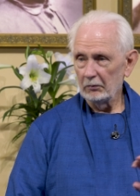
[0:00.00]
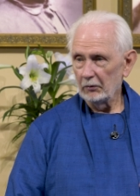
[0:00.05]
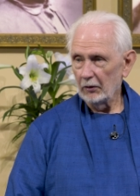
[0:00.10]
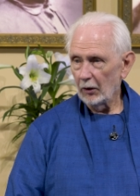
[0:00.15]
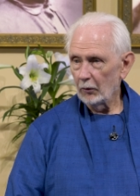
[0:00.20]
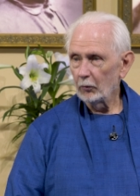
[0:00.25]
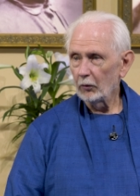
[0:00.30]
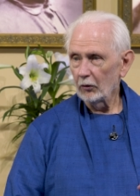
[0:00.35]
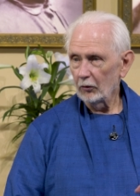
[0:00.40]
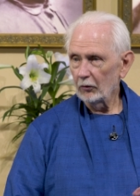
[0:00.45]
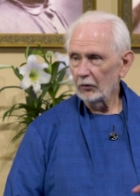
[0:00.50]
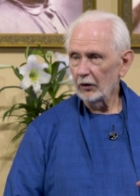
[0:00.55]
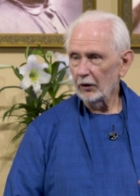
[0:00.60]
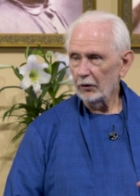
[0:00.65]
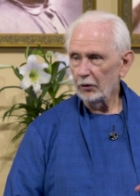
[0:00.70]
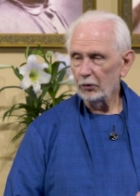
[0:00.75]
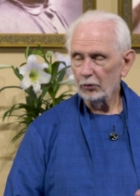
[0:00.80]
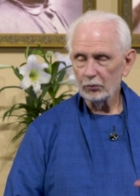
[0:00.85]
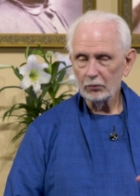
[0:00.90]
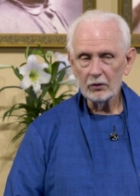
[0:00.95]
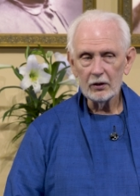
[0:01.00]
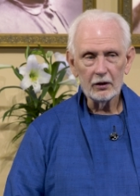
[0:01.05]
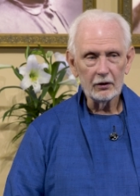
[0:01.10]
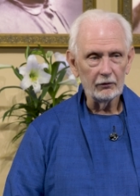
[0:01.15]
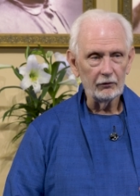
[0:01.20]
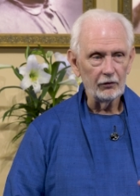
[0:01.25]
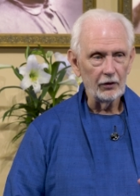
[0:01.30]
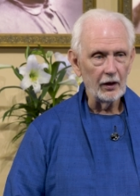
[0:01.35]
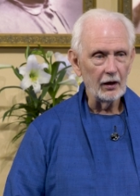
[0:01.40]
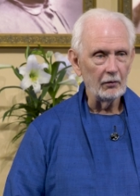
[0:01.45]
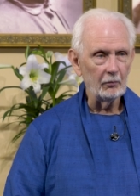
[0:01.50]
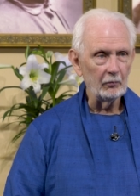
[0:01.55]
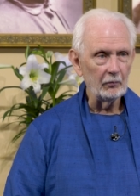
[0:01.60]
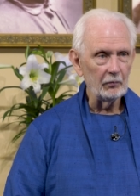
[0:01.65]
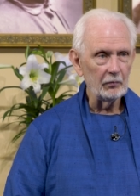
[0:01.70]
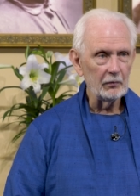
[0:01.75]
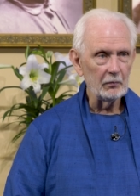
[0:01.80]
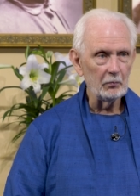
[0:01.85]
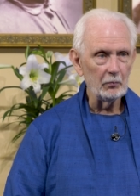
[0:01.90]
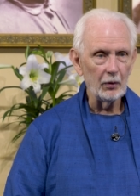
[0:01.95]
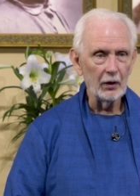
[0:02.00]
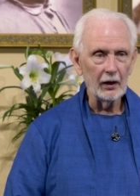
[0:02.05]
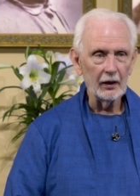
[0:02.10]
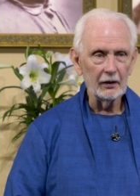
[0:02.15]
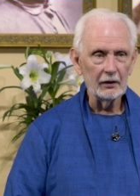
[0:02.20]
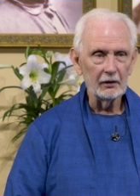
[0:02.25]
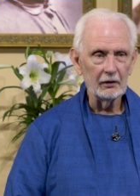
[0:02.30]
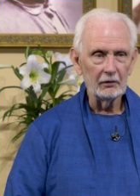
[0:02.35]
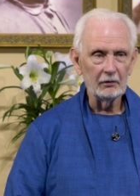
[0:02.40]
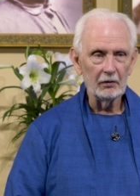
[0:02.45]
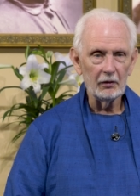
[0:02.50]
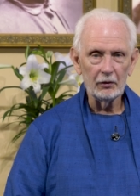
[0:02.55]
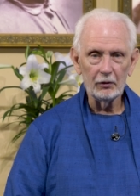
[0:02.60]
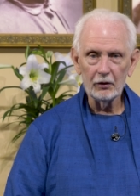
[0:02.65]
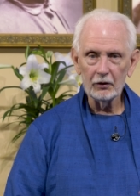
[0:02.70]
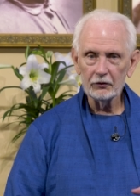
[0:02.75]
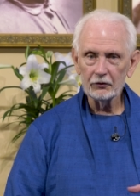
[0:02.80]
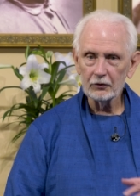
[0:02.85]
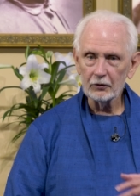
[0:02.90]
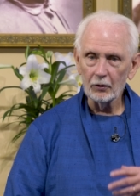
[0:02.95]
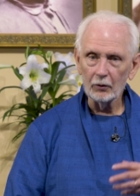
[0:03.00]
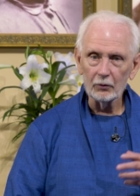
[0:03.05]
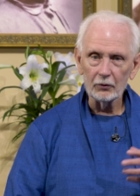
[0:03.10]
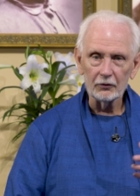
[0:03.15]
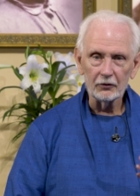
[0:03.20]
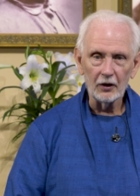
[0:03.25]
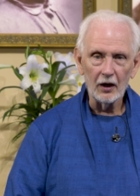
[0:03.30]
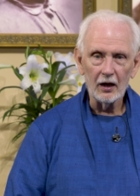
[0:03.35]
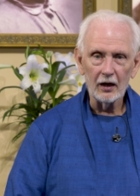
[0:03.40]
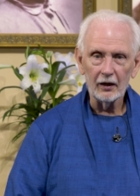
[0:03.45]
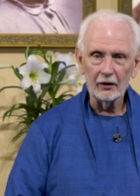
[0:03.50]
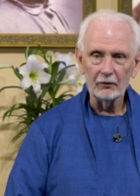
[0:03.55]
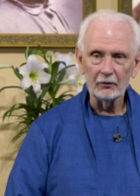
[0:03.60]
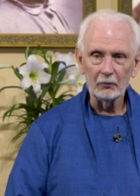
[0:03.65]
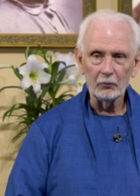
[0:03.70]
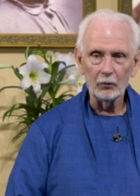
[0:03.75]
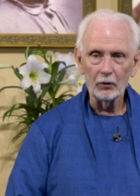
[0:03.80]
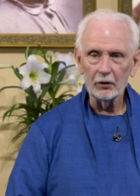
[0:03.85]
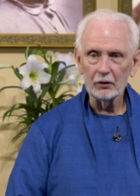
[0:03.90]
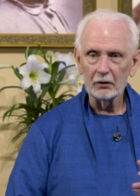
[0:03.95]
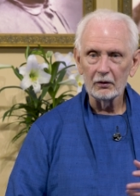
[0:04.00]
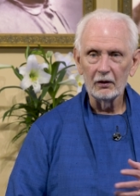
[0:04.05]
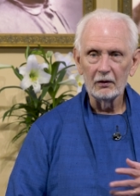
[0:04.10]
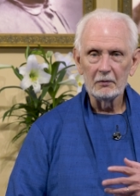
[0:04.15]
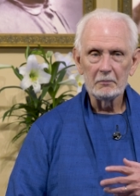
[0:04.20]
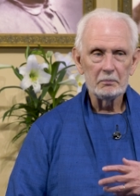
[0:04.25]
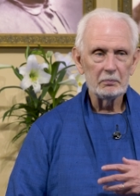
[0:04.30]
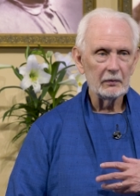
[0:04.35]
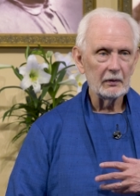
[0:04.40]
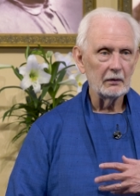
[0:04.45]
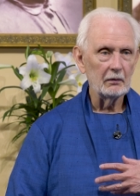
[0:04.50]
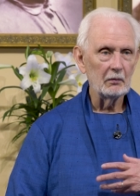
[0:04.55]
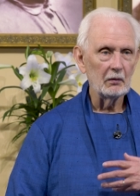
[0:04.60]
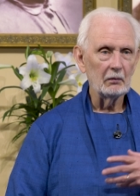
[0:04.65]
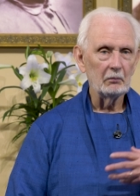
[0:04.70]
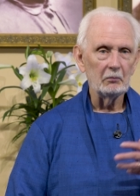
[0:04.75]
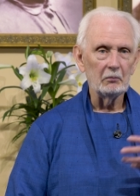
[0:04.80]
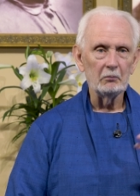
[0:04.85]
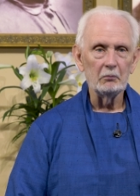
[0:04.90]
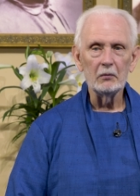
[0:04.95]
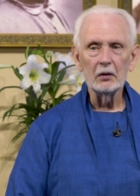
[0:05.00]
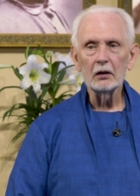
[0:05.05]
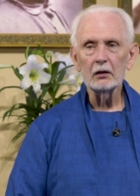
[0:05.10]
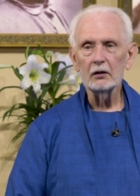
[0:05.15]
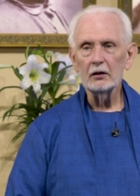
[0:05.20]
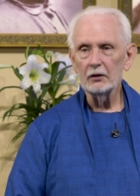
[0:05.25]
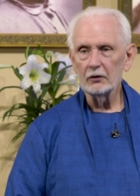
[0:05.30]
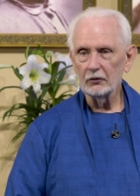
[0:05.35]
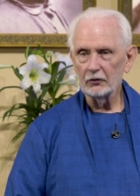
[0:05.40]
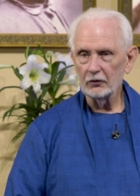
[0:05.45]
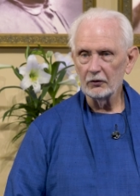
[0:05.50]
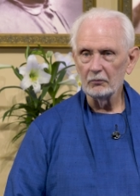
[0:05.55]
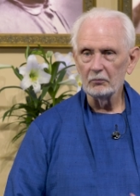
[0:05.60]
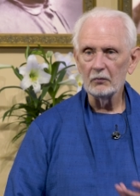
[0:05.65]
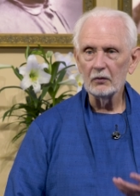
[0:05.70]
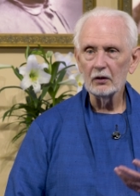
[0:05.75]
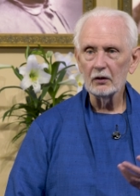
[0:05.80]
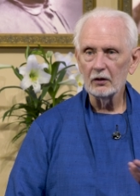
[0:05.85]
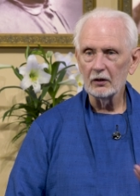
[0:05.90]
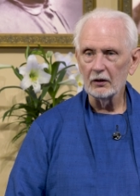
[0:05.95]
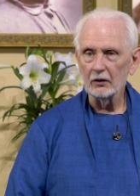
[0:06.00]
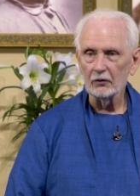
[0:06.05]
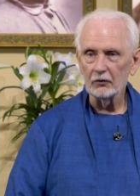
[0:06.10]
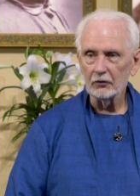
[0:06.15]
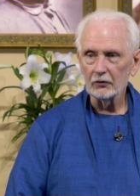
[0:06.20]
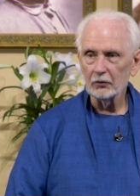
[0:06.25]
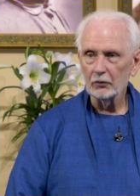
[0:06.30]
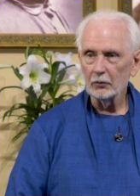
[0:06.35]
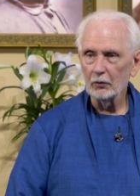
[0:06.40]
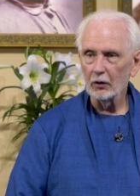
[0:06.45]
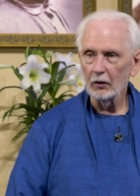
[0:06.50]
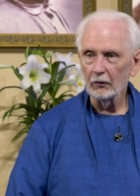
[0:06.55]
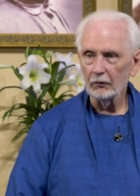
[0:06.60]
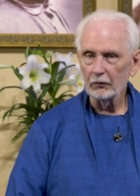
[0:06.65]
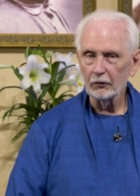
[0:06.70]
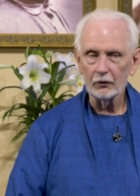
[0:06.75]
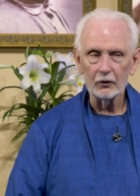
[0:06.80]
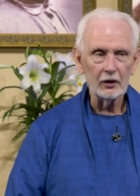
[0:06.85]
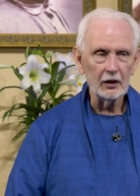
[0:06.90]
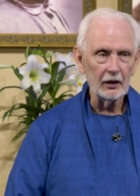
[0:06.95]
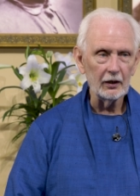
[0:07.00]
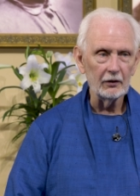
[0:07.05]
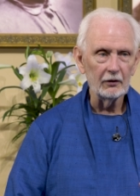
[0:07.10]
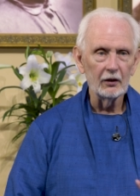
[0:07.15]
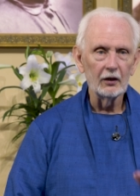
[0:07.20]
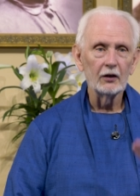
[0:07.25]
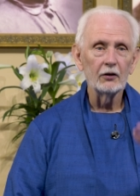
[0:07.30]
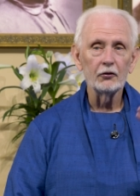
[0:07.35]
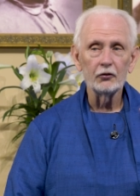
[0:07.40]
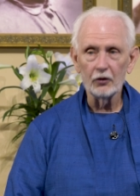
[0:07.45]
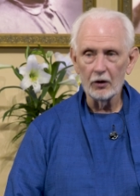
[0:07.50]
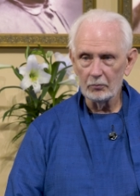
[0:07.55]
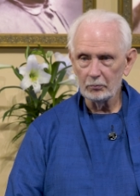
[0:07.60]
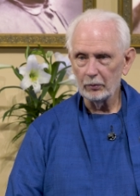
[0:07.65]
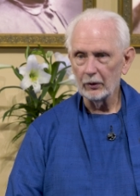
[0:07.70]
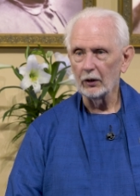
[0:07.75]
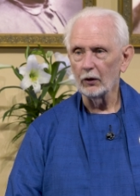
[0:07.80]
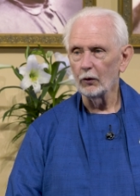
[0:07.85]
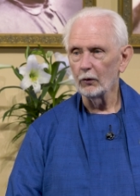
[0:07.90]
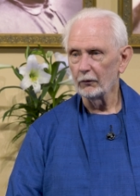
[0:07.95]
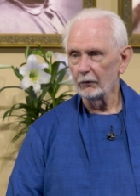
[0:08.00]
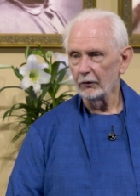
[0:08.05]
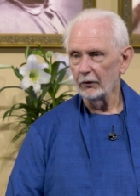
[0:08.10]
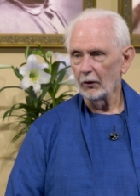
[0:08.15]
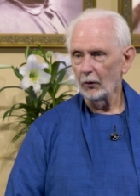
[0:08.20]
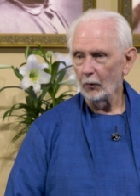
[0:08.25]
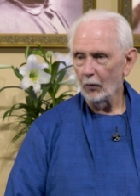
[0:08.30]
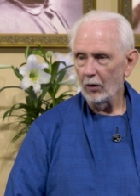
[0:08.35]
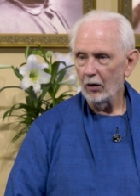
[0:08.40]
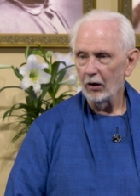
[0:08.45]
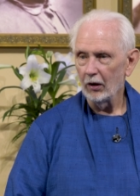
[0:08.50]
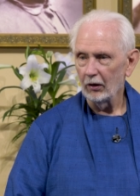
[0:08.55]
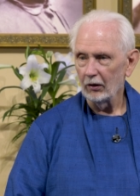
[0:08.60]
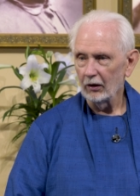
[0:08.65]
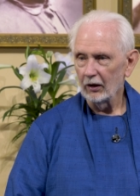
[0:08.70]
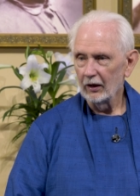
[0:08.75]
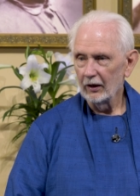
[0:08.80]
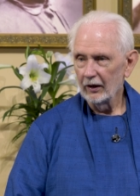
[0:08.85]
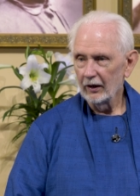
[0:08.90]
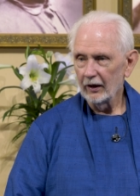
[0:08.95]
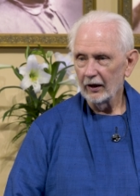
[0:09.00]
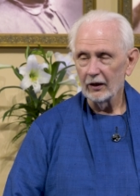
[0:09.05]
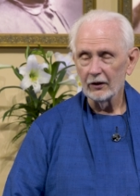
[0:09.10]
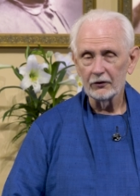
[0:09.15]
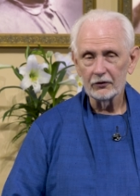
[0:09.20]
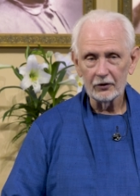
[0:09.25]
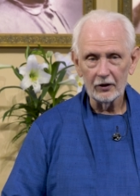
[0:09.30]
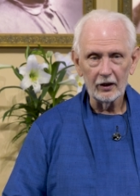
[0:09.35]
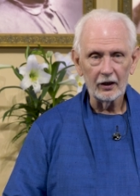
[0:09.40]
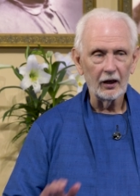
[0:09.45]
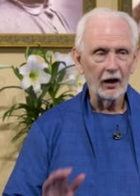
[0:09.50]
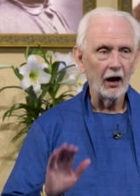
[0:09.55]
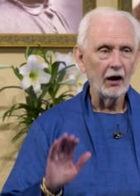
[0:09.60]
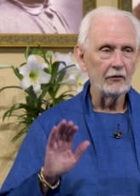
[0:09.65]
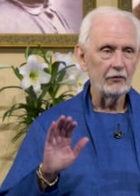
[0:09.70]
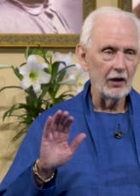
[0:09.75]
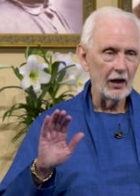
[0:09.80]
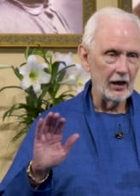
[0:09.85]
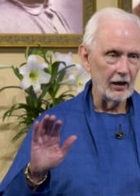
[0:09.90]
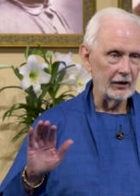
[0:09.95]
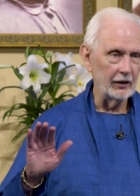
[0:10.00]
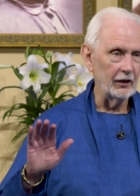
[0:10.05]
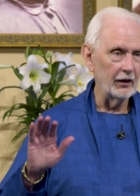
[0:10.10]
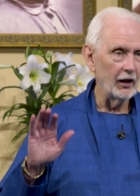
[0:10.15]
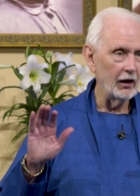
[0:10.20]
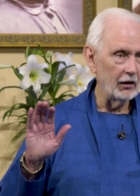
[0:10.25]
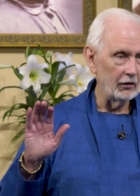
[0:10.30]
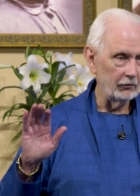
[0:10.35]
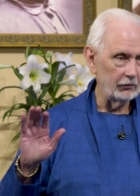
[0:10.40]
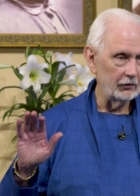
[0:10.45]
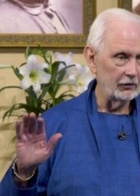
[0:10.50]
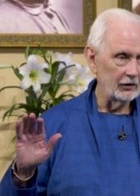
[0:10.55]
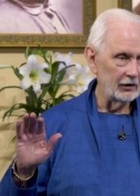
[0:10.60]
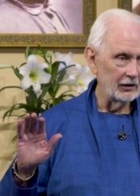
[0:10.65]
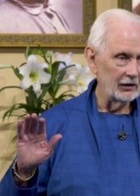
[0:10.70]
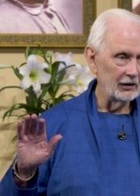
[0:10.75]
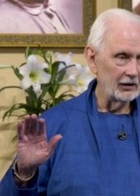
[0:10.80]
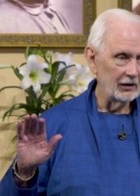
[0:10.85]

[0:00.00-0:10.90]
there were only three of them, but this goes on with millions and millions who are freed jumping over the wall and saying, I've had enough.